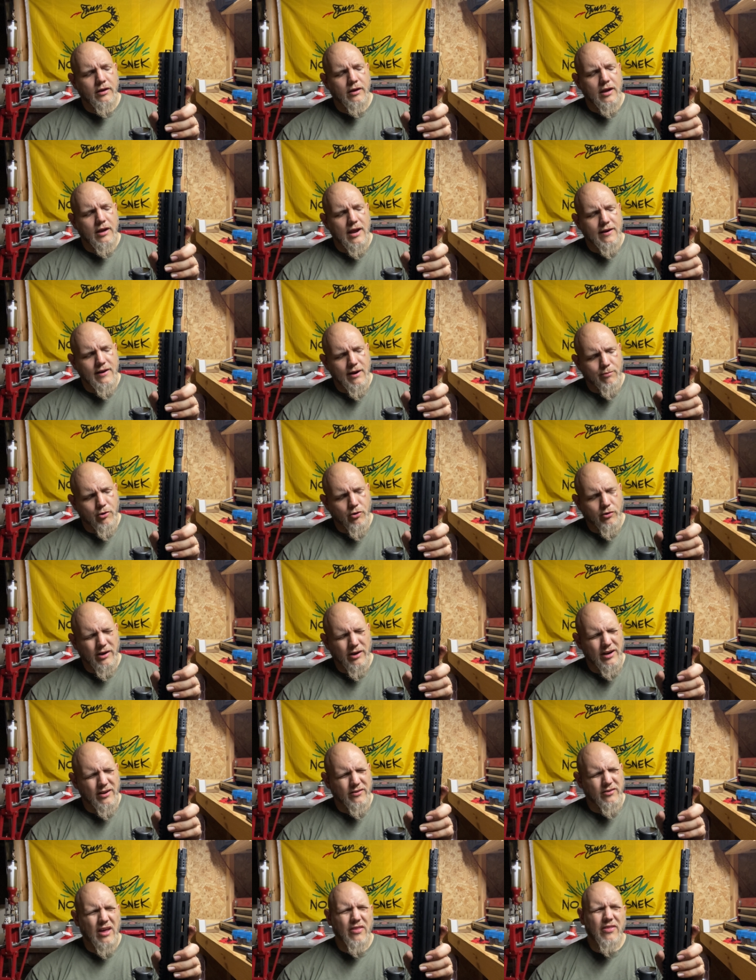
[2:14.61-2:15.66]
I have not broken it in.
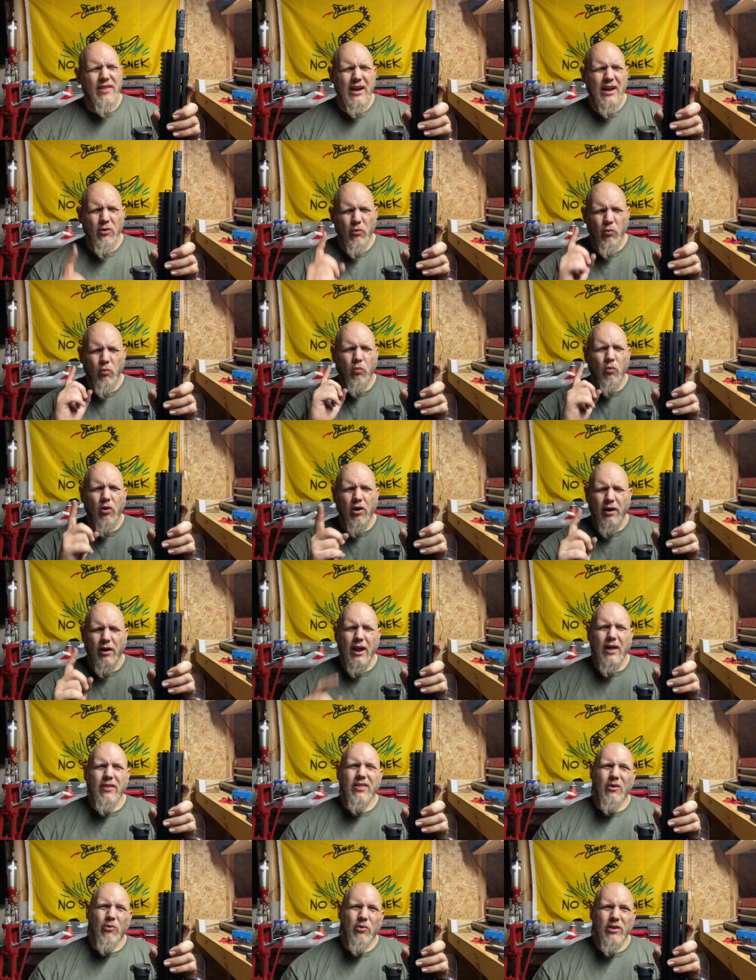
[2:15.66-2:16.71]
So I think one, I,
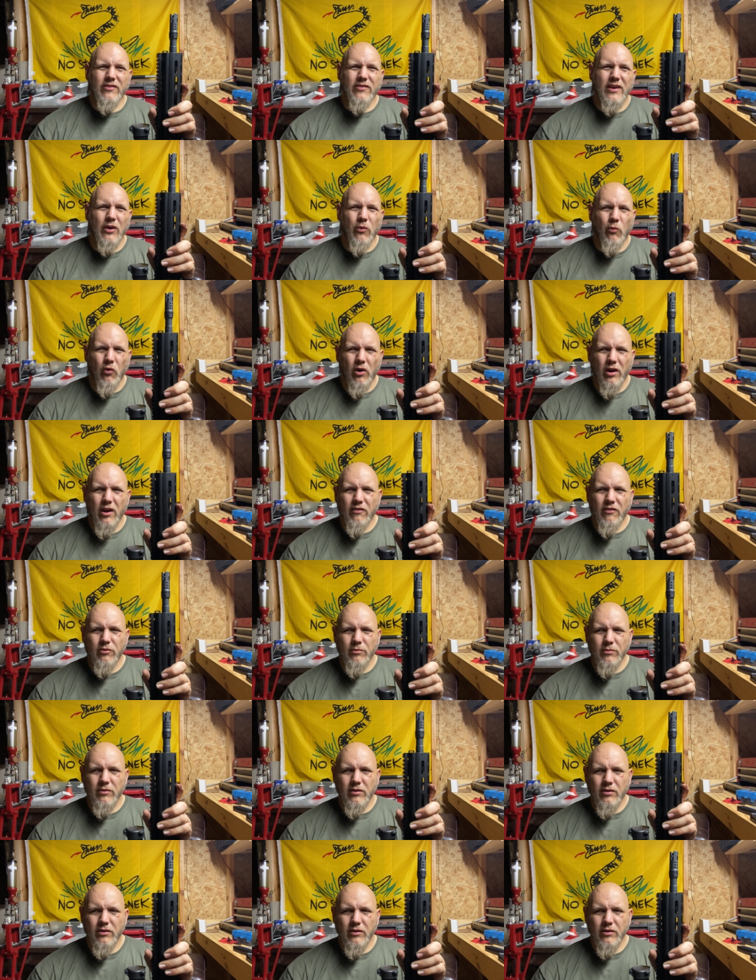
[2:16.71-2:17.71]
I want to say one of them,